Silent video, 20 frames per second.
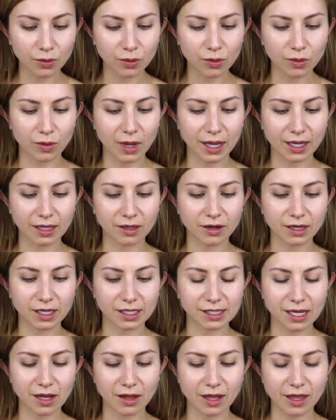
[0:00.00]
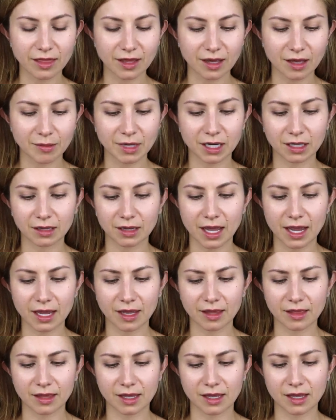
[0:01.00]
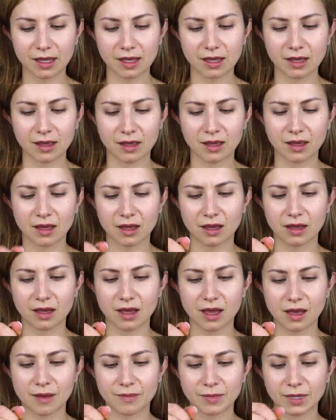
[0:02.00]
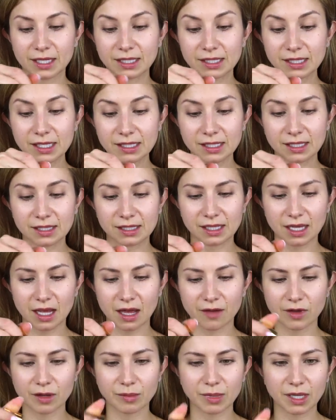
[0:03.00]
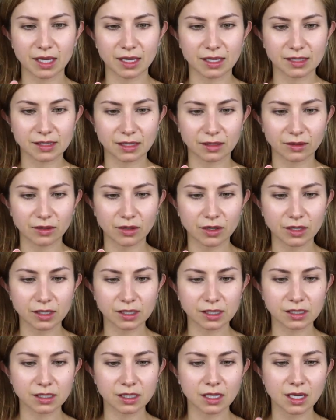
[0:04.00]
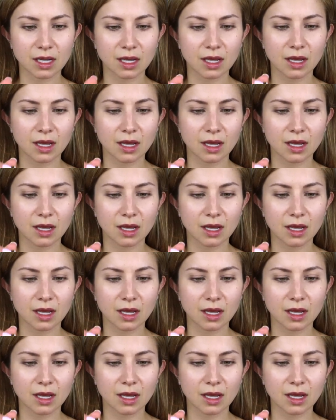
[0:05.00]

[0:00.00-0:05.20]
Ooh, I can already tell, I think I'm gonna like the um, consistency of it because it looks,